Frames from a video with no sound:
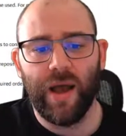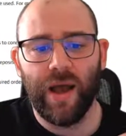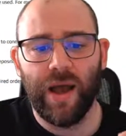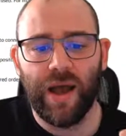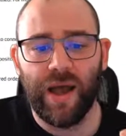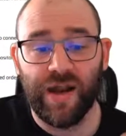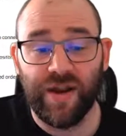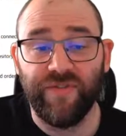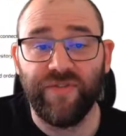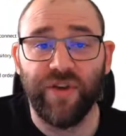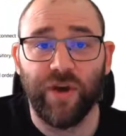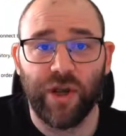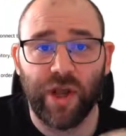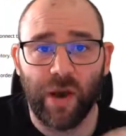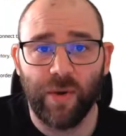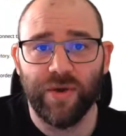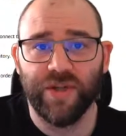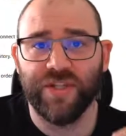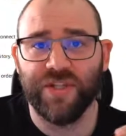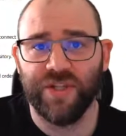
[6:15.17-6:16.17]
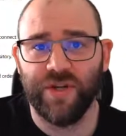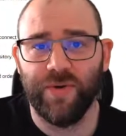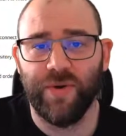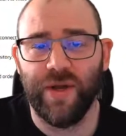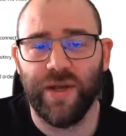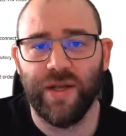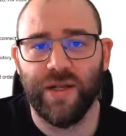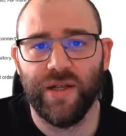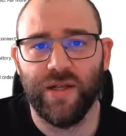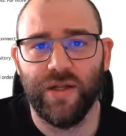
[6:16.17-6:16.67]
if you're going to do
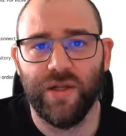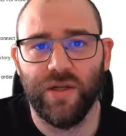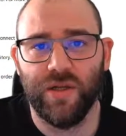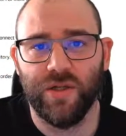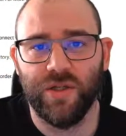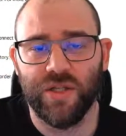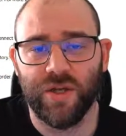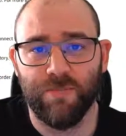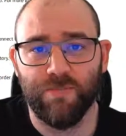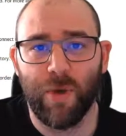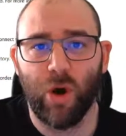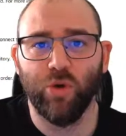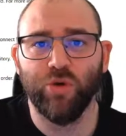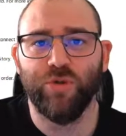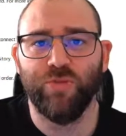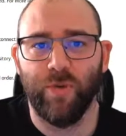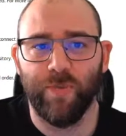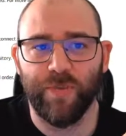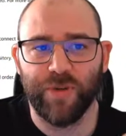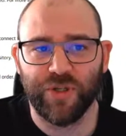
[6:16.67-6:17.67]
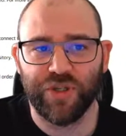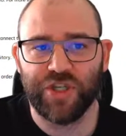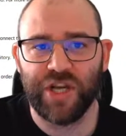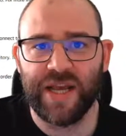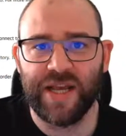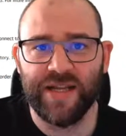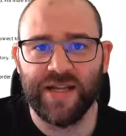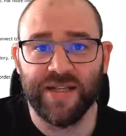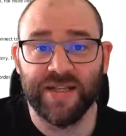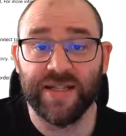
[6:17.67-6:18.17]
it to multiple
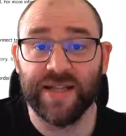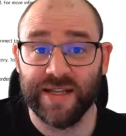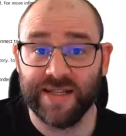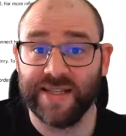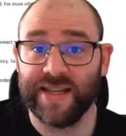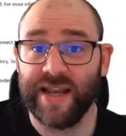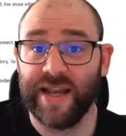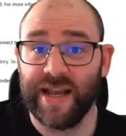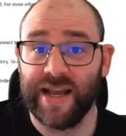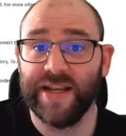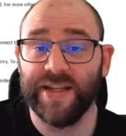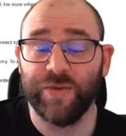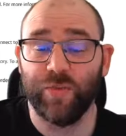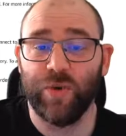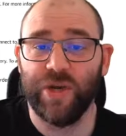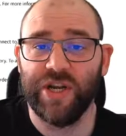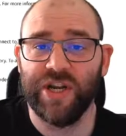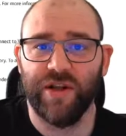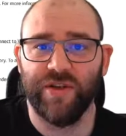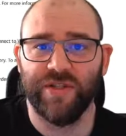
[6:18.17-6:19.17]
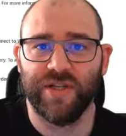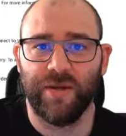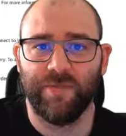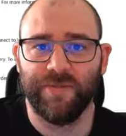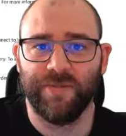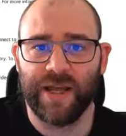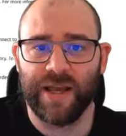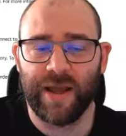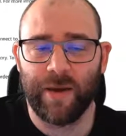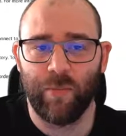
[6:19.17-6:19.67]
machines, let's say it is Windows
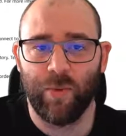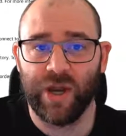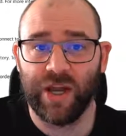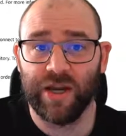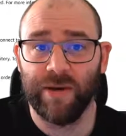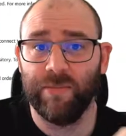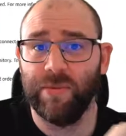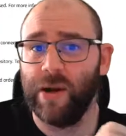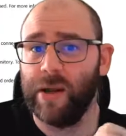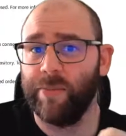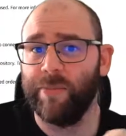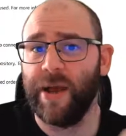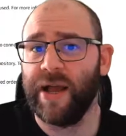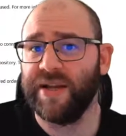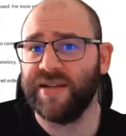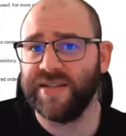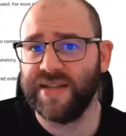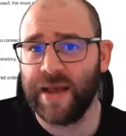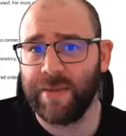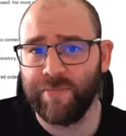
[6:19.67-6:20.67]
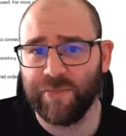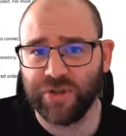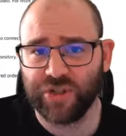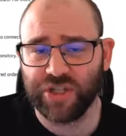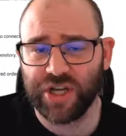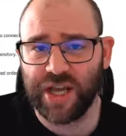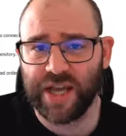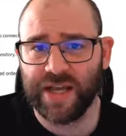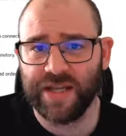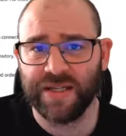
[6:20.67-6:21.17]
Update and we're going to bring back 10
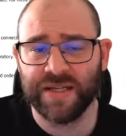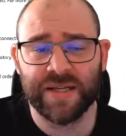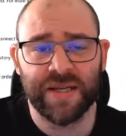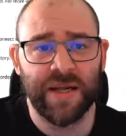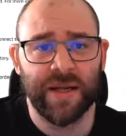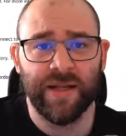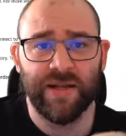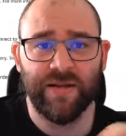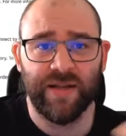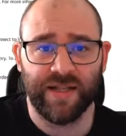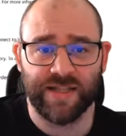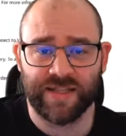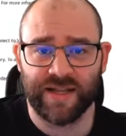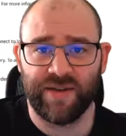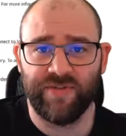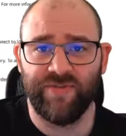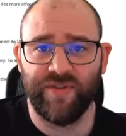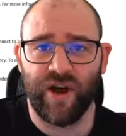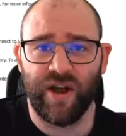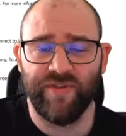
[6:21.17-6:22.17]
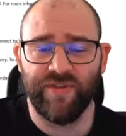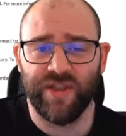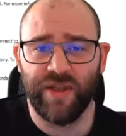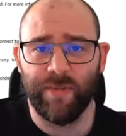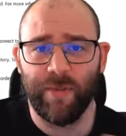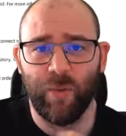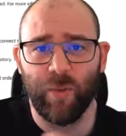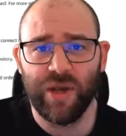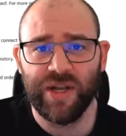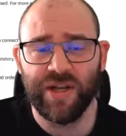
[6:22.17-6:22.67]
machines, let's say 5 of them
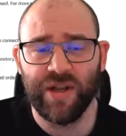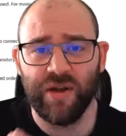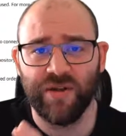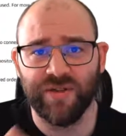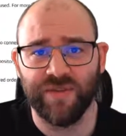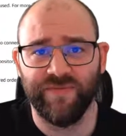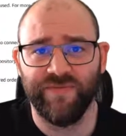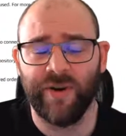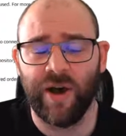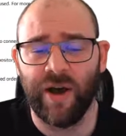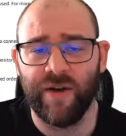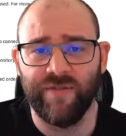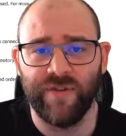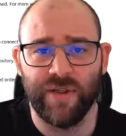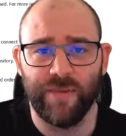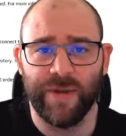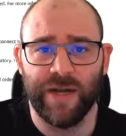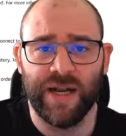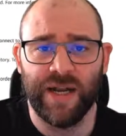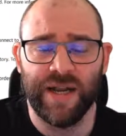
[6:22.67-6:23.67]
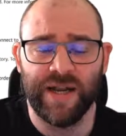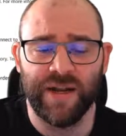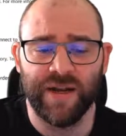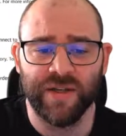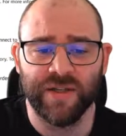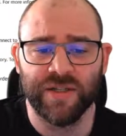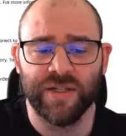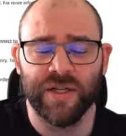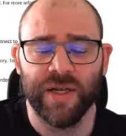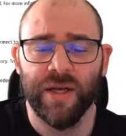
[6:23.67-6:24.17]
are Windows and 5 of them are
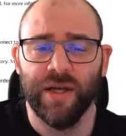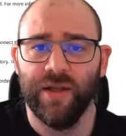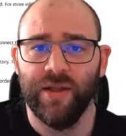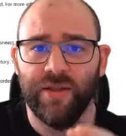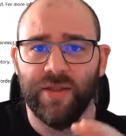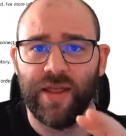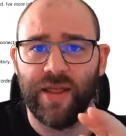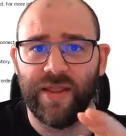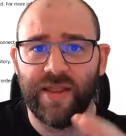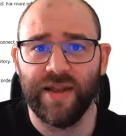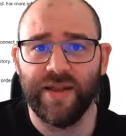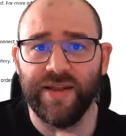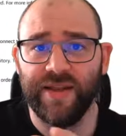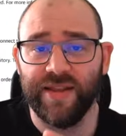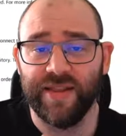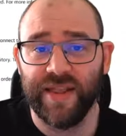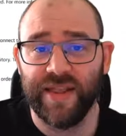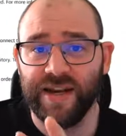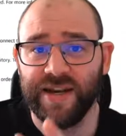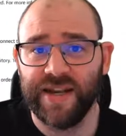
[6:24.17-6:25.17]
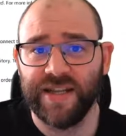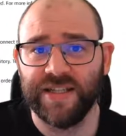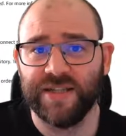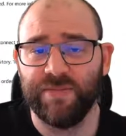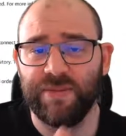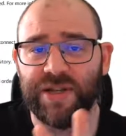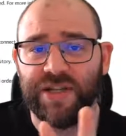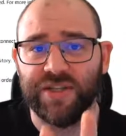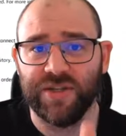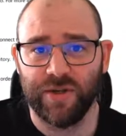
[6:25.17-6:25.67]
Linux, then they need to
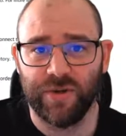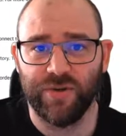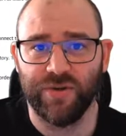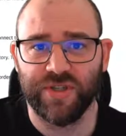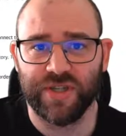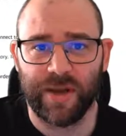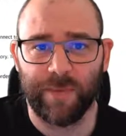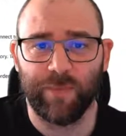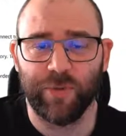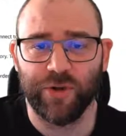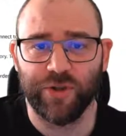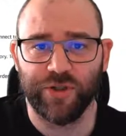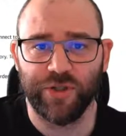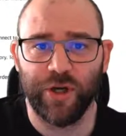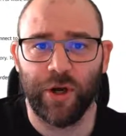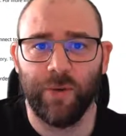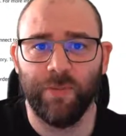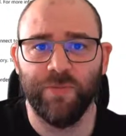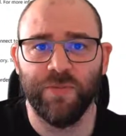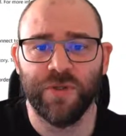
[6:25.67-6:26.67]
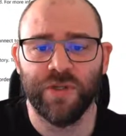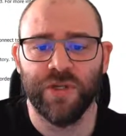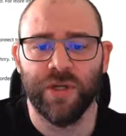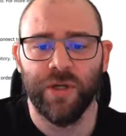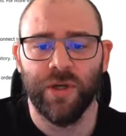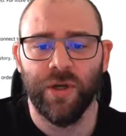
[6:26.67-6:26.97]
be 2 separate jobs.